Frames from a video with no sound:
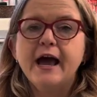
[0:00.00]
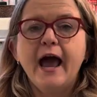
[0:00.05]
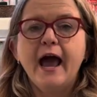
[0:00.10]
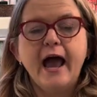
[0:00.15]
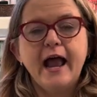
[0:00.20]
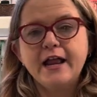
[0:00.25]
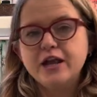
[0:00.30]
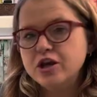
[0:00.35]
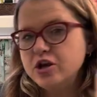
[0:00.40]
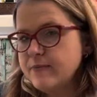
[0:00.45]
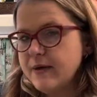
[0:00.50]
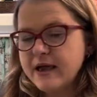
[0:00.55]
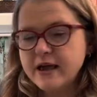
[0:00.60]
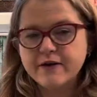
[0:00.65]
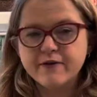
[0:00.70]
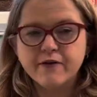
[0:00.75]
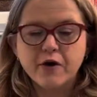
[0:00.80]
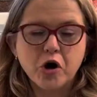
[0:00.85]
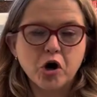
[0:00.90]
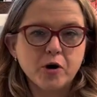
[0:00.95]
And you may
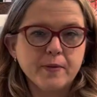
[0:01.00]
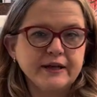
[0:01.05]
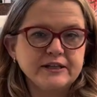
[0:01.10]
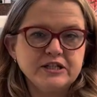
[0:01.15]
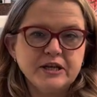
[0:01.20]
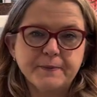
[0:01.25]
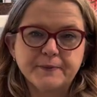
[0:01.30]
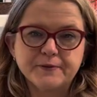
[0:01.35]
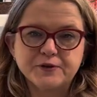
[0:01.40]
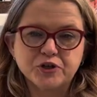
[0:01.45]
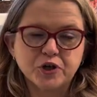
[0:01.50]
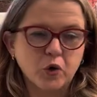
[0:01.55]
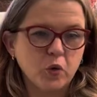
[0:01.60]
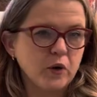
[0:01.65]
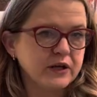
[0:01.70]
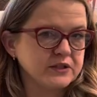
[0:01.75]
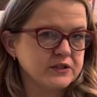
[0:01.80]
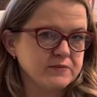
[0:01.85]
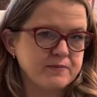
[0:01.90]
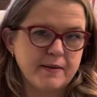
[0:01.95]
have heard about temperature
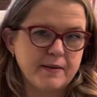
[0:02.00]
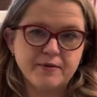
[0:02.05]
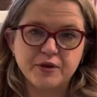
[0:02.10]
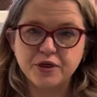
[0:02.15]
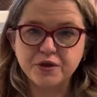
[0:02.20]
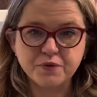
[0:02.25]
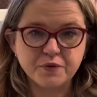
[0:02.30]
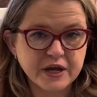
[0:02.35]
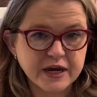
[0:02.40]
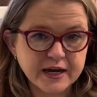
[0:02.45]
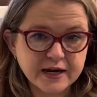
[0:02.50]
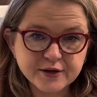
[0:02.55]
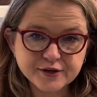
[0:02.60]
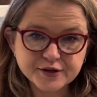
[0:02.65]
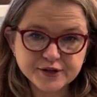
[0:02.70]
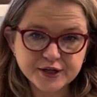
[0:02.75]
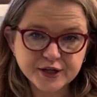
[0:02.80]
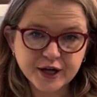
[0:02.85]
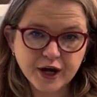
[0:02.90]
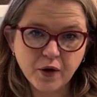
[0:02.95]
quilts maybe three
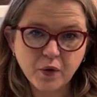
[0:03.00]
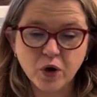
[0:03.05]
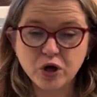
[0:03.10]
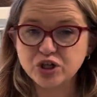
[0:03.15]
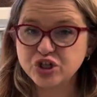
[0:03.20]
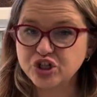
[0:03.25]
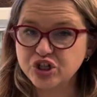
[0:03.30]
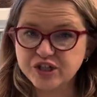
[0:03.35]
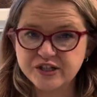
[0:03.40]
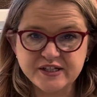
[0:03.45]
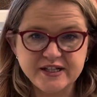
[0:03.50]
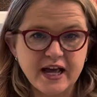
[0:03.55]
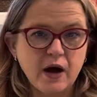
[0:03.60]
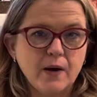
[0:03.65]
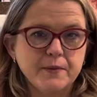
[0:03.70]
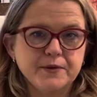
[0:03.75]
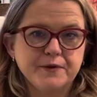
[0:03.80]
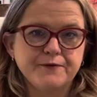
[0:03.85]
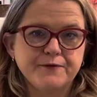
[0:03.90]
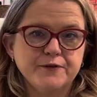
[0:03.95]
years ago or just now
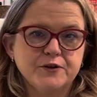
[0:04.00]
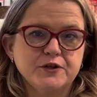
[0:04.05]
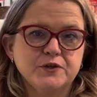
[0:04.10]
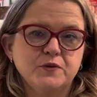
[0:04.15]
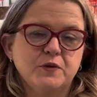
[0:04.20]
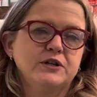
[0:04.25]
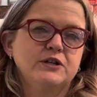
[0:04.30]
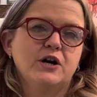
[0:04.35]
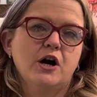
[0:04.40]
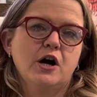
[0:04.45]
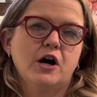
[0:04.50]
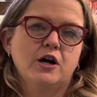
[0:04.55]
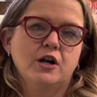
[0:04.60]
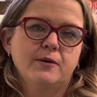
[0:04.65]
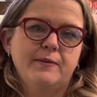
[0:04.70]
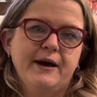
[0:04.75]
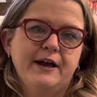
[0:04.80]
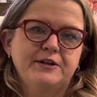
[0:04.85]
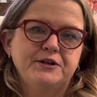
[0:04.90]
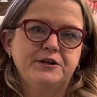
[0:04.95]
I'm the first one talking
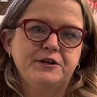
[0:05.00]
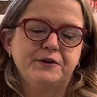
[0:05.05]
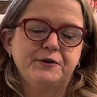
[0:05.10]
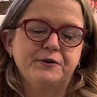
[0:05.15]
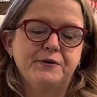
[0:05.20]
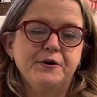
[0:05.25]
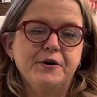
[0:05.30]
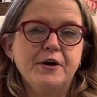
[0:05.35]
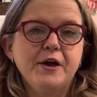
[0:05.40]
about it to you.